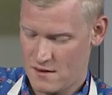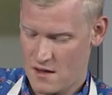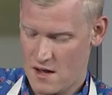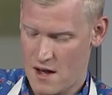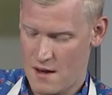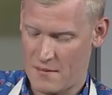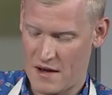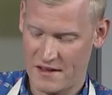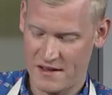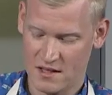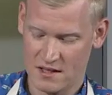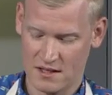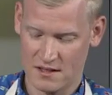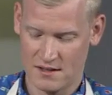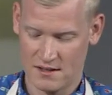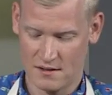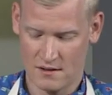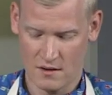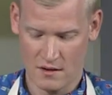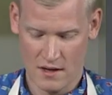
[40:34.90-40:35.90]
I think
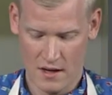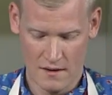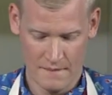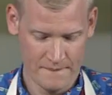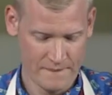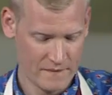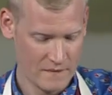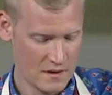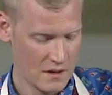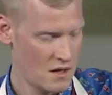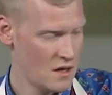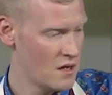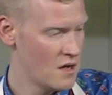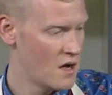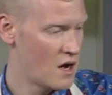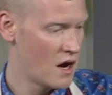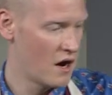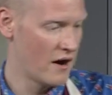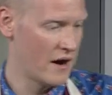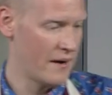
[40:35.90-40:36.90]
this is okay.
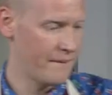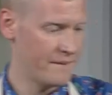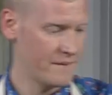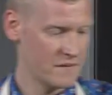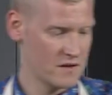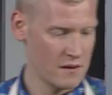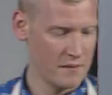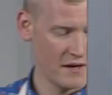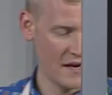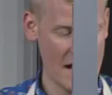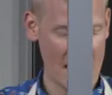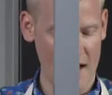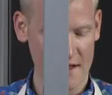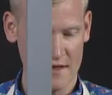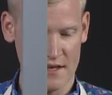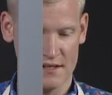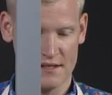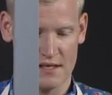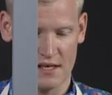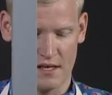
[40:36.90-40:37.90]
All right, so I'm gonna add
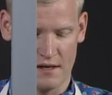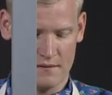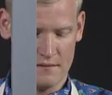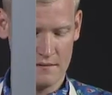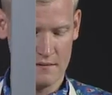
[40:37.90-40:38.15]
this in.